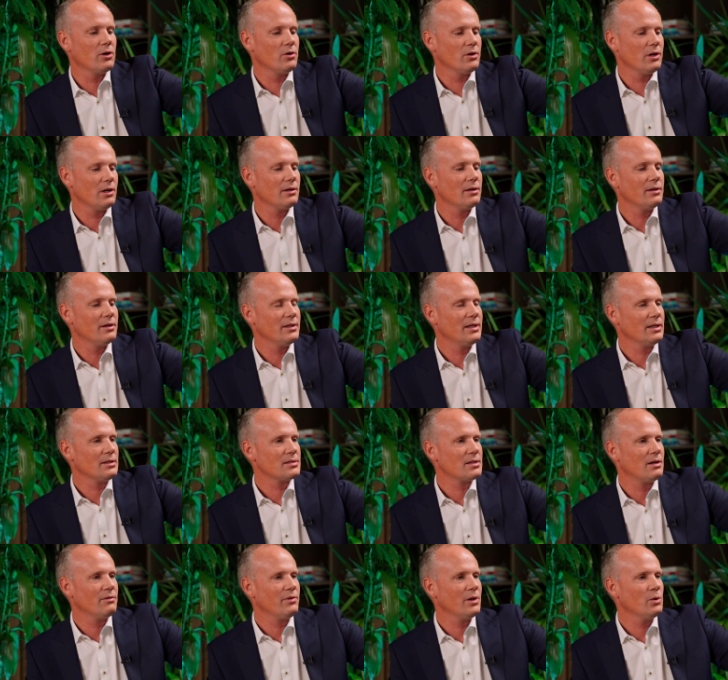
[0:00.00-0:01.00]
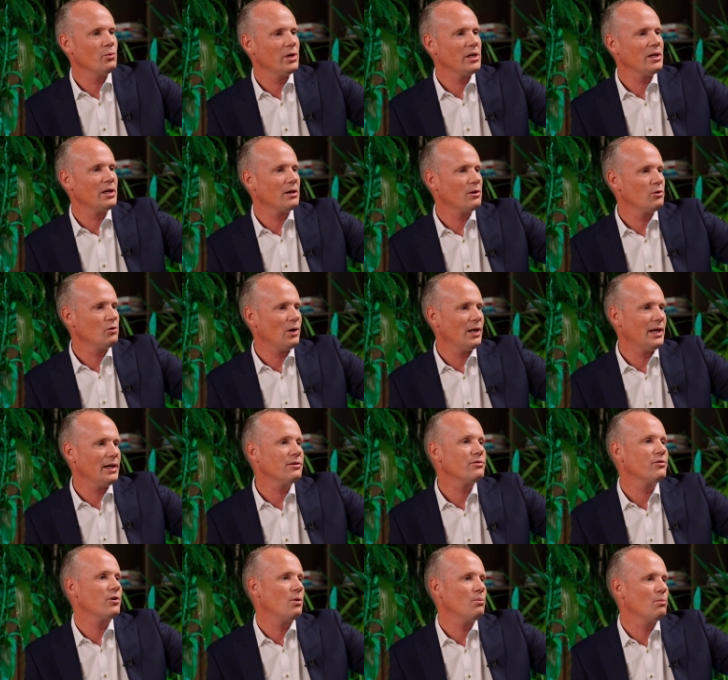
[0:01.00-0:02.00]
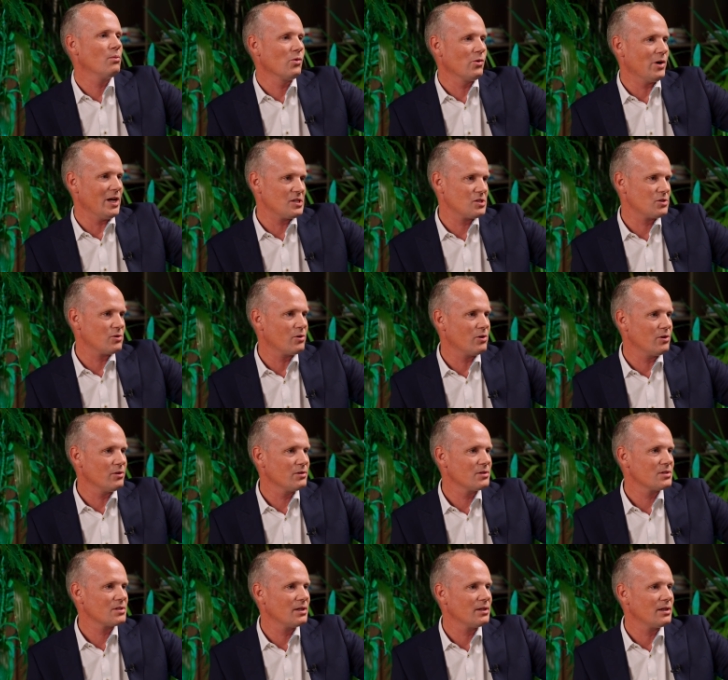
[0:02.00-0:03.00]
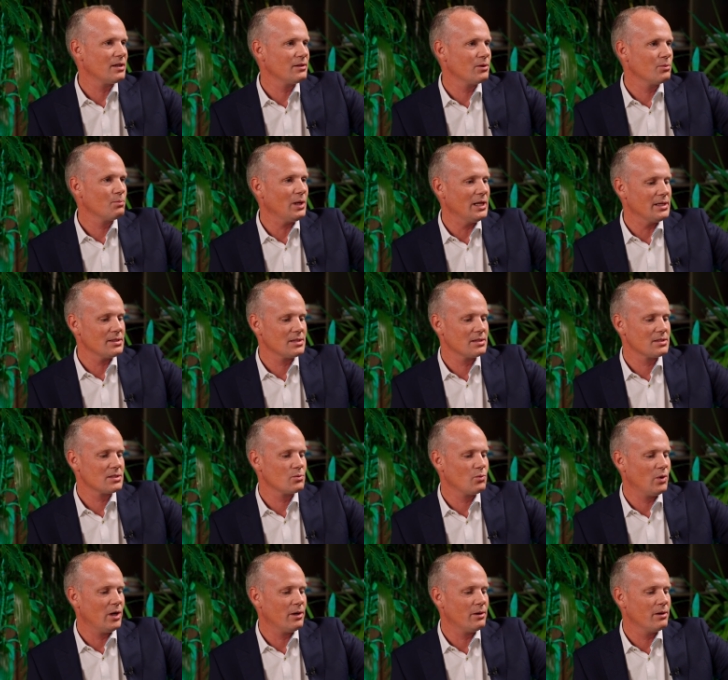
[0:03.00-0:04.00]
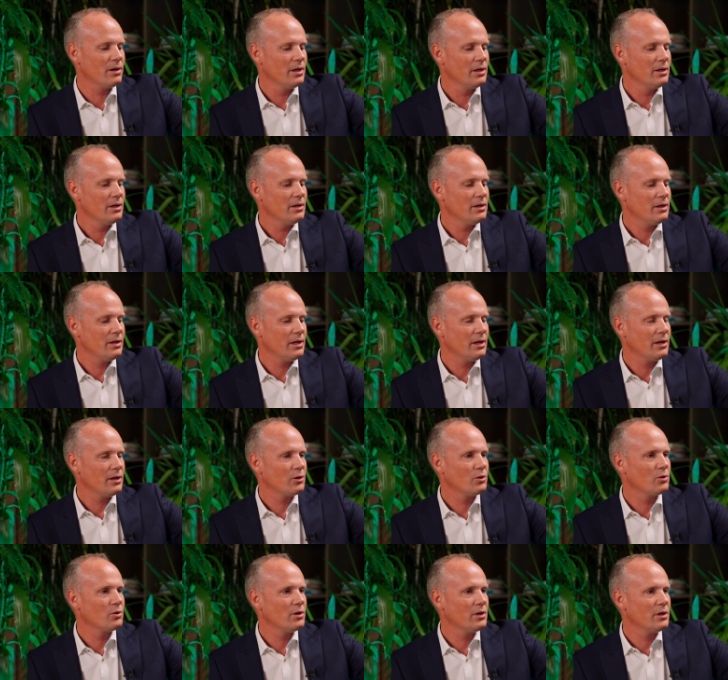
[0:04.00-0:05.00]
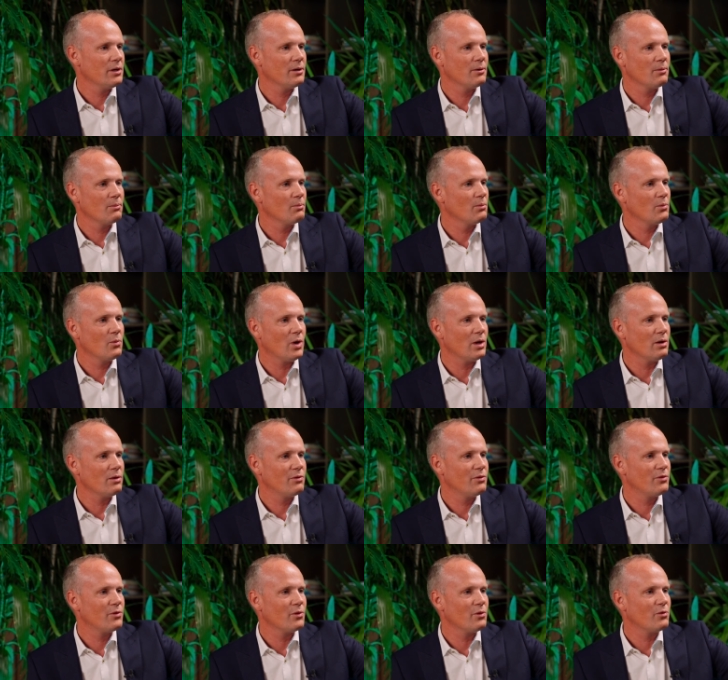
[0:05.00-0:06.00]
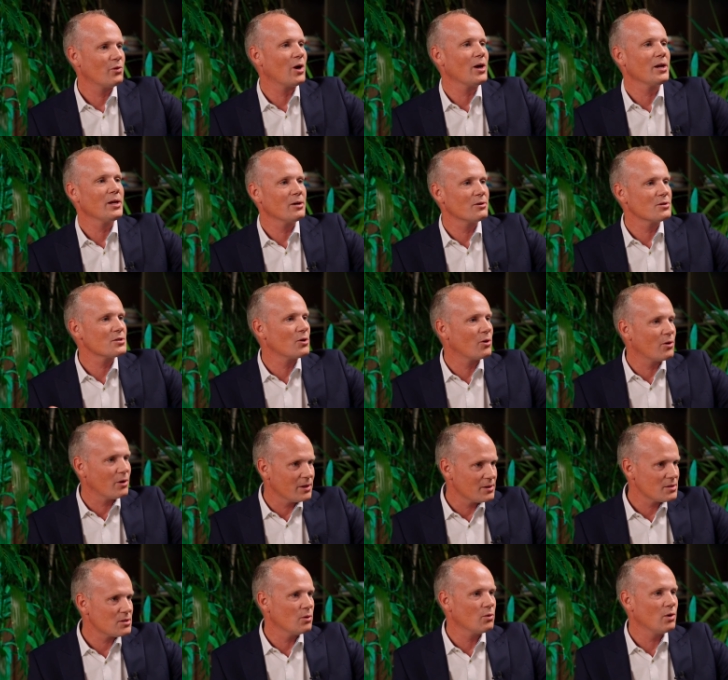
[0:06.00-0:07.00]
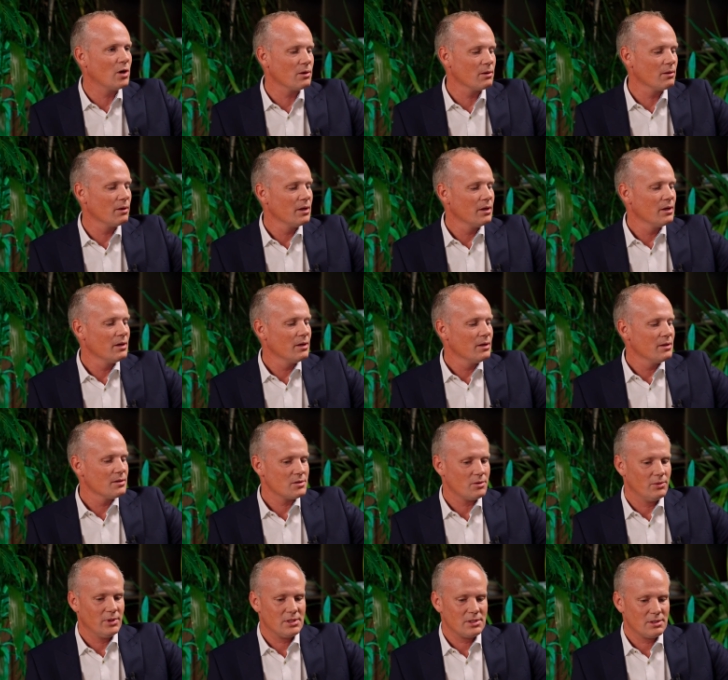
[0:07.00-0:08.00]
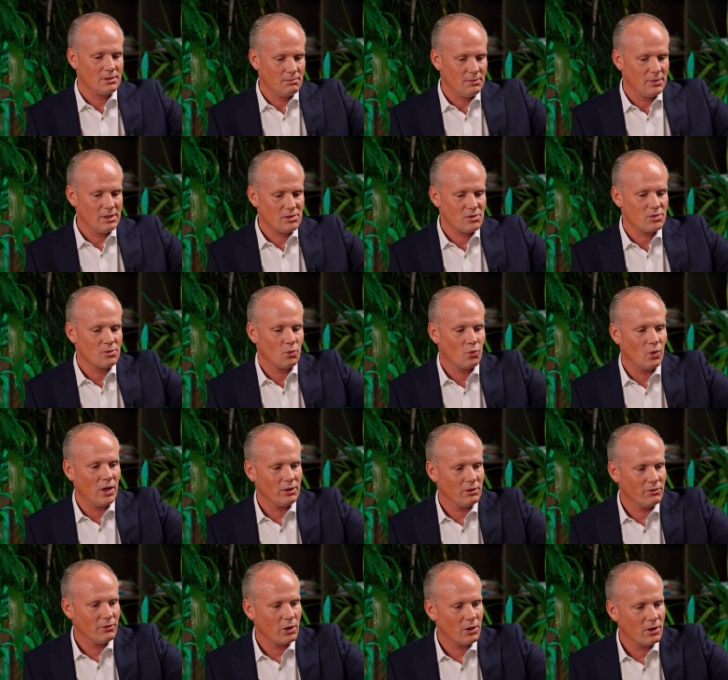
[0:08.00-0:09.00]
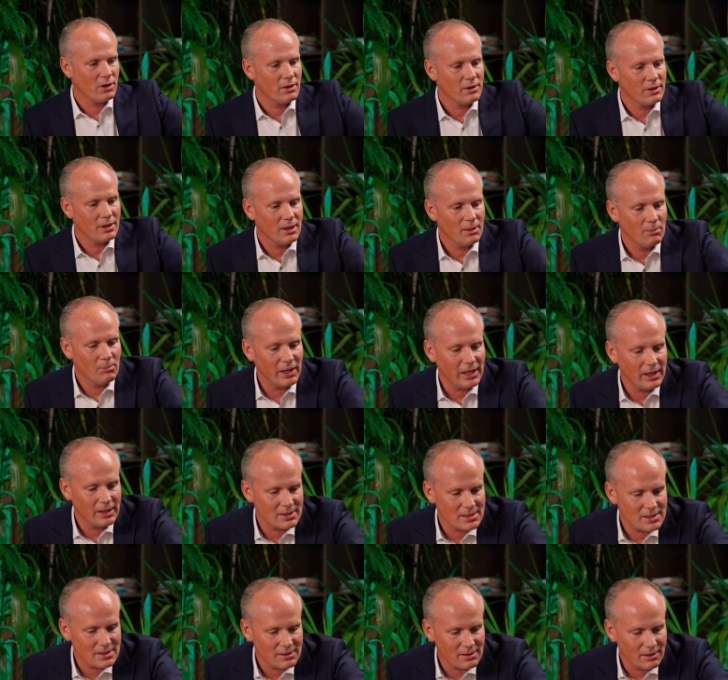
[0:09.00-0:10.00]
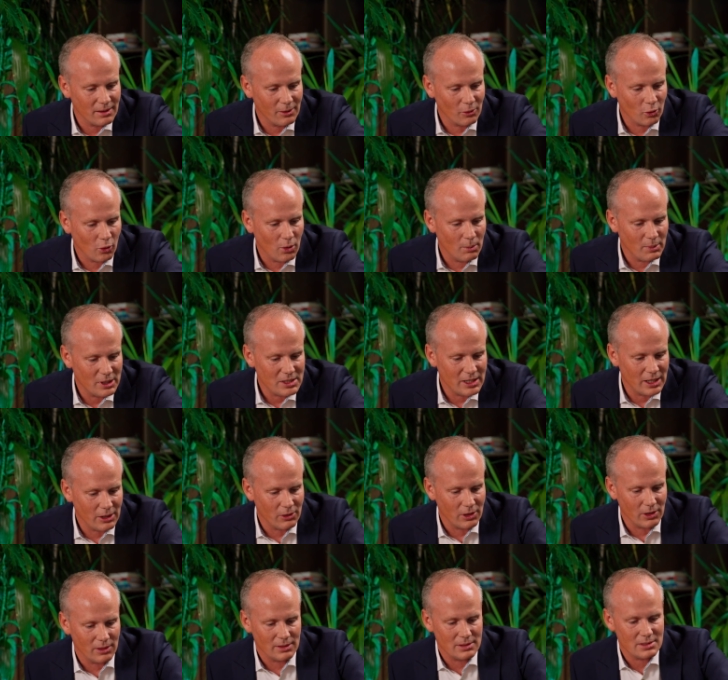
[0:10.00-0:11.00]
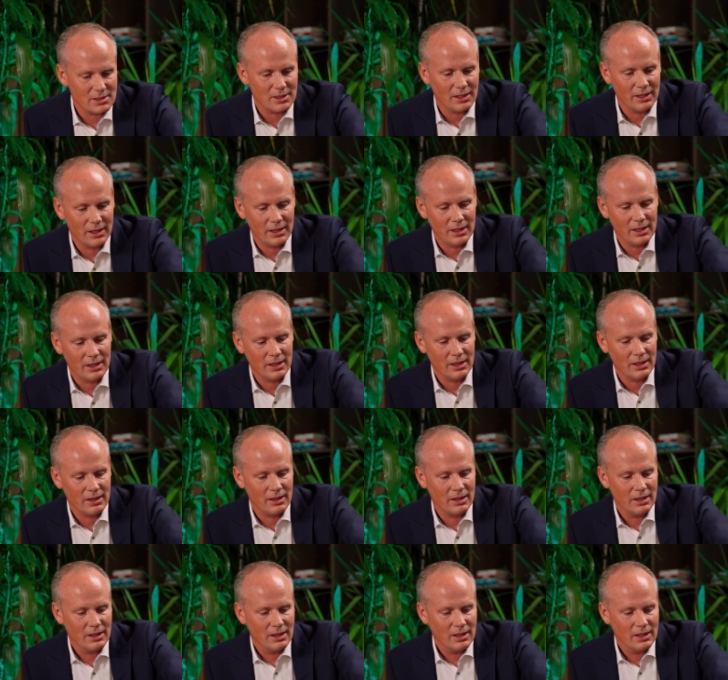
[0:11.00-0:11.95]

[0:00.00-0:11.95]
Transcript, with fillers: oil, that's something we can collect from restaurants and other places where, uh, um, where fryers are and so on. So it's, it's one of our biggest uh, raw materials. Uh,